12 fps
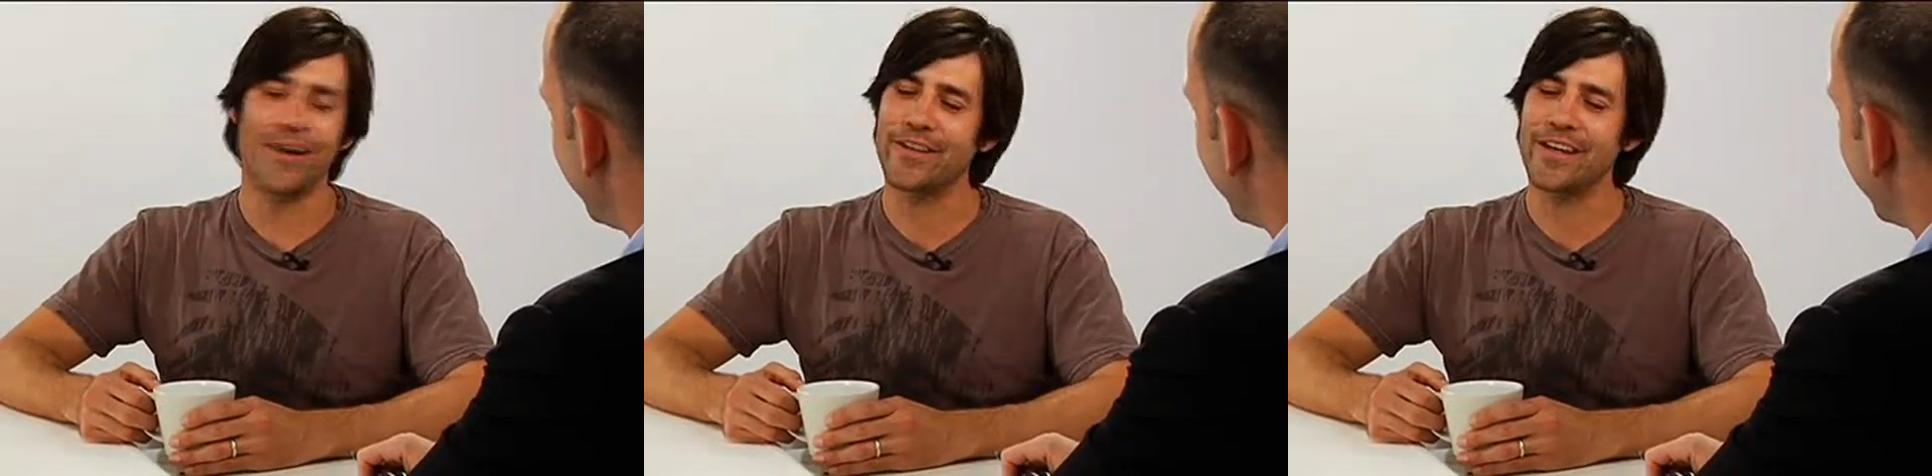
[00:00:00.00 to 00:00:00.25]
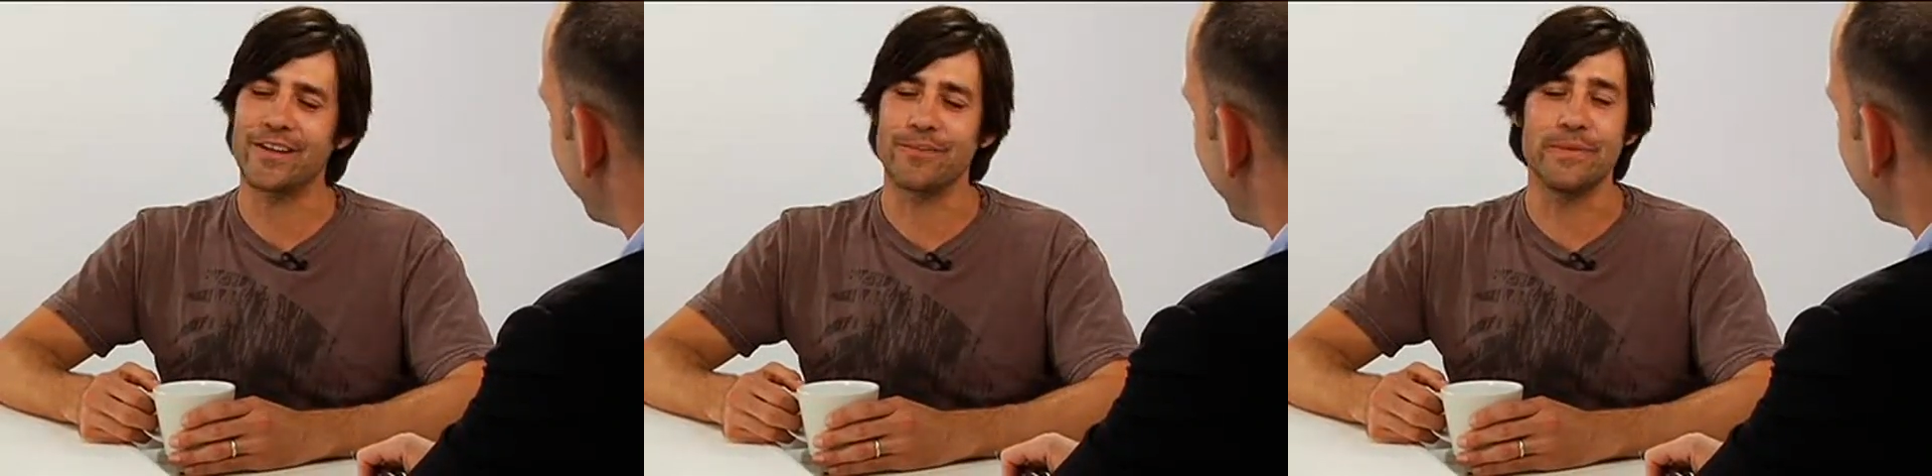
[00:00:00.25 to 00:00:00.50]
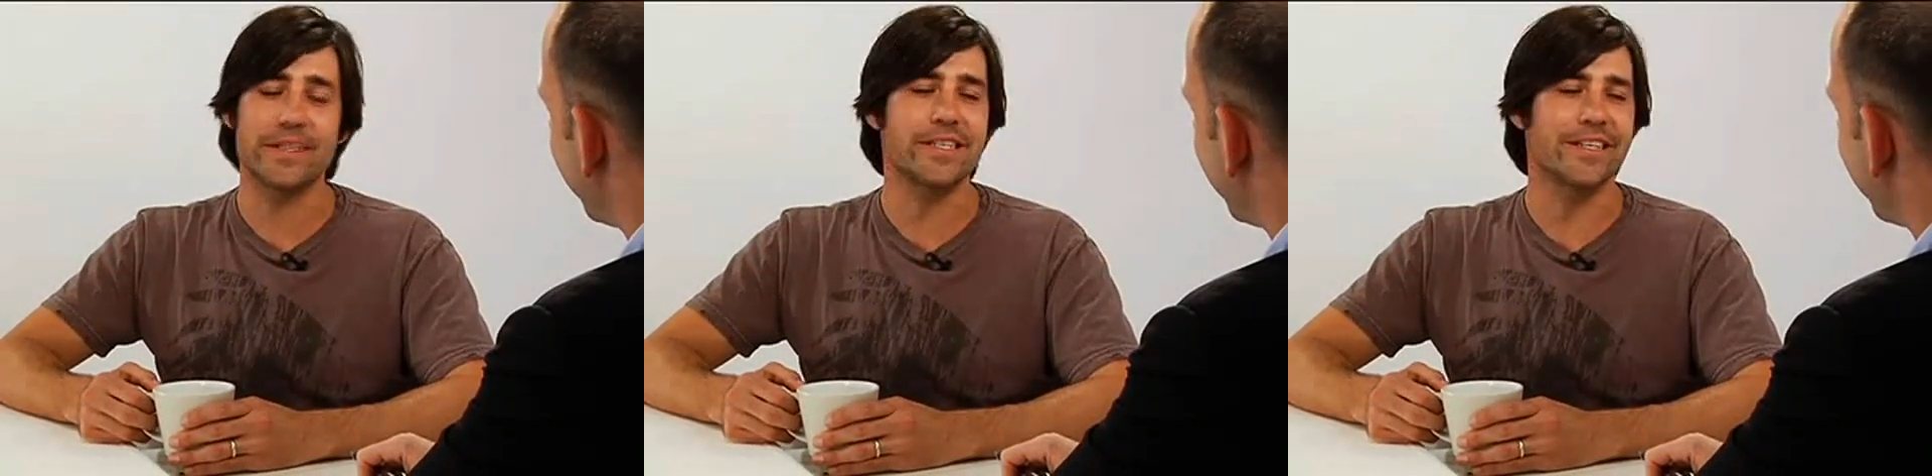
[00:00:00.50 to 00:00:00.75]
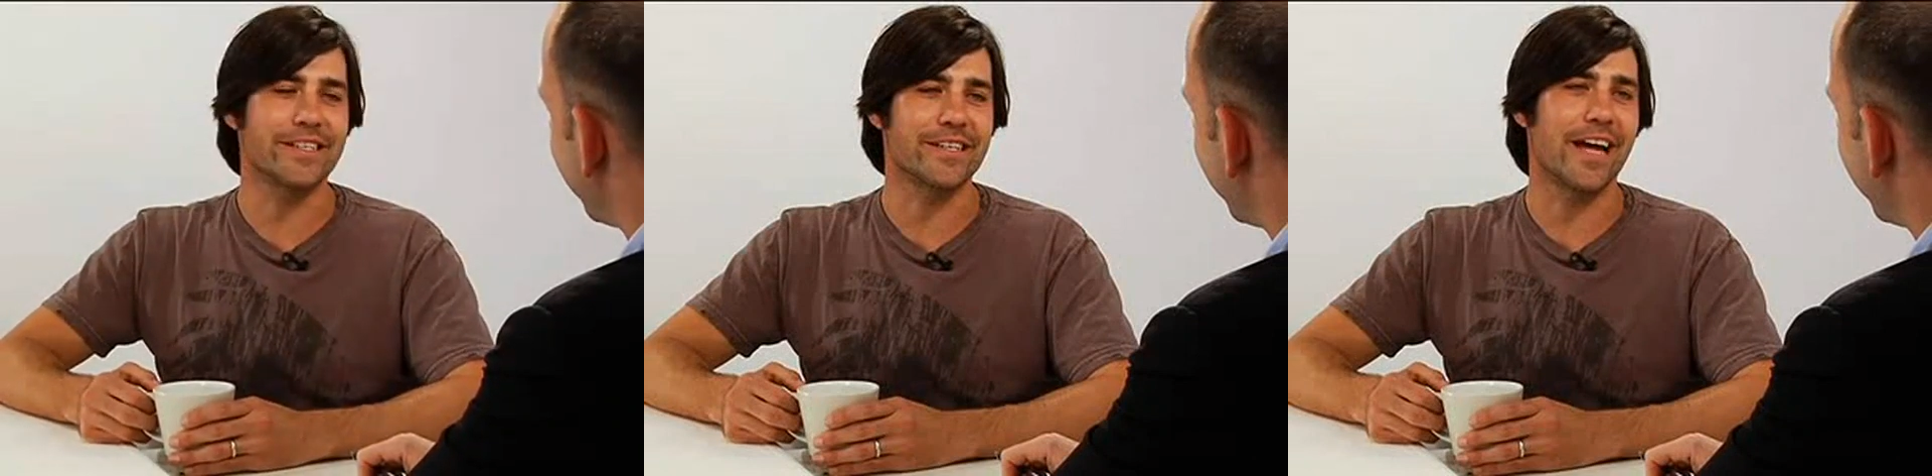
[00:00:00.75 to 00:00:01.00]
All they're
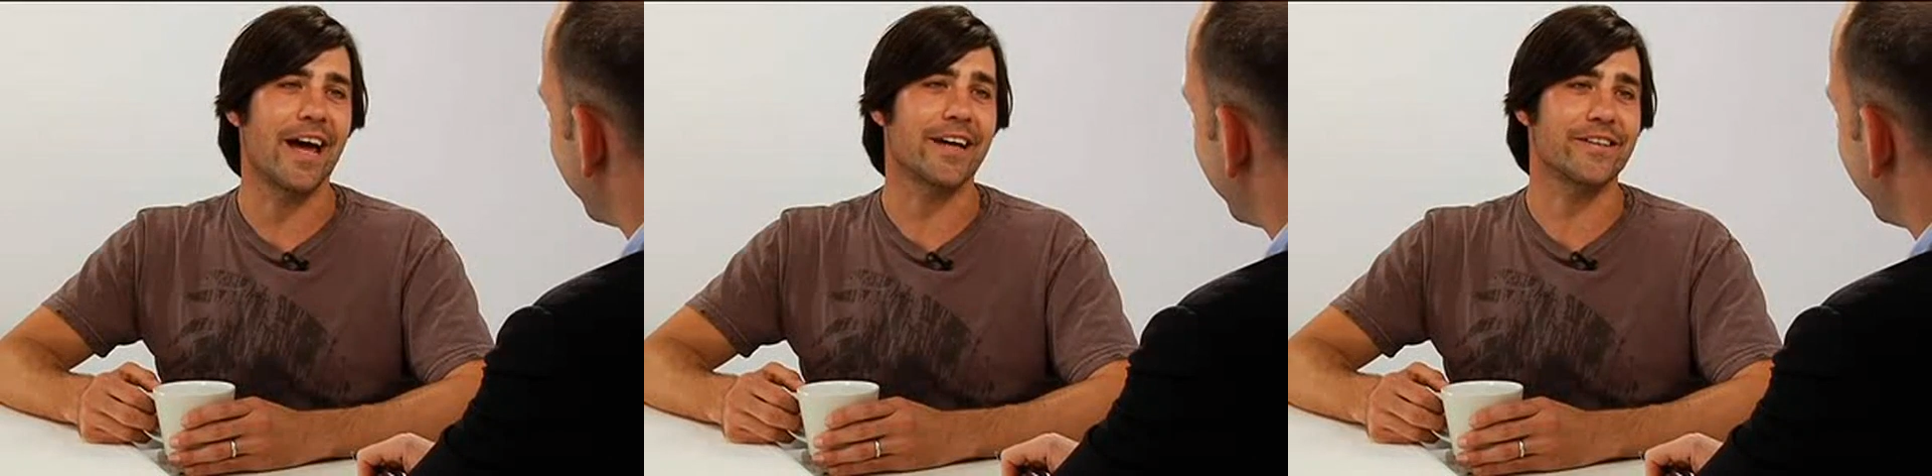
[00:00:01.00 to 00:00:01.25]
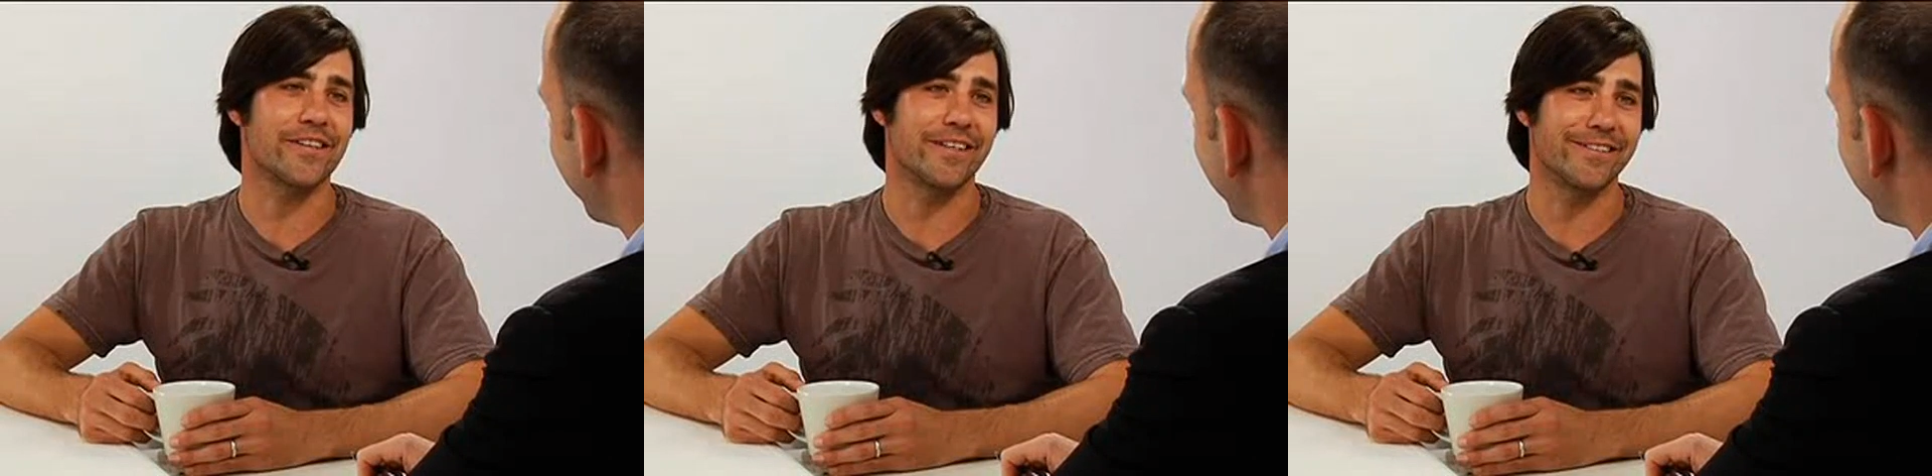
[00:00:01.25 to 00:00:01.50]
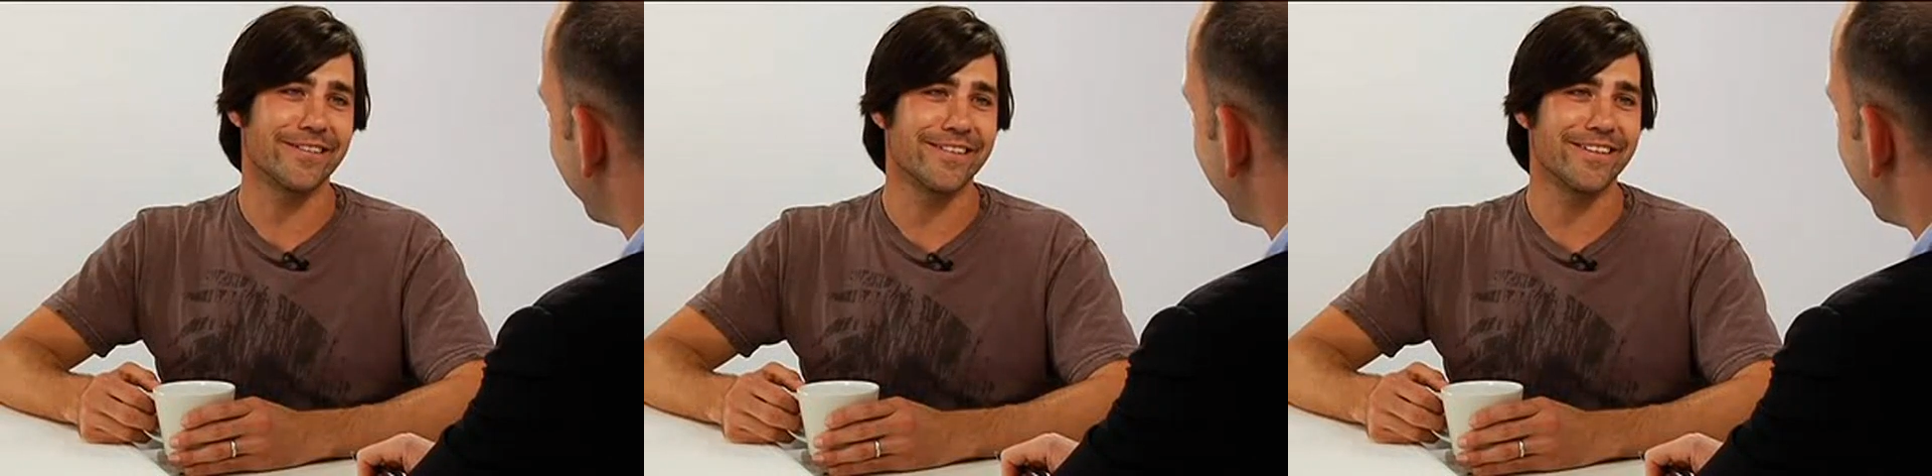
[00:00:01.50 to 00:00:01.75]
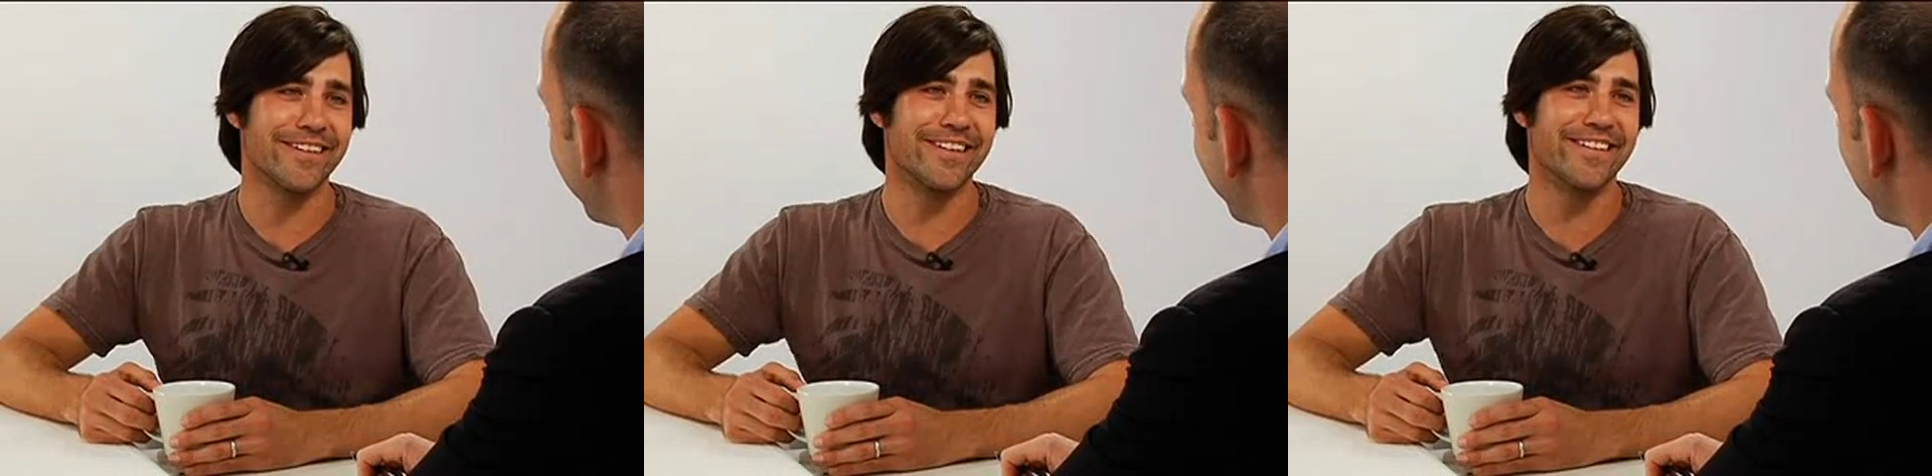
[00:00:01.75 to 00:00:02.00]
missing is an accent.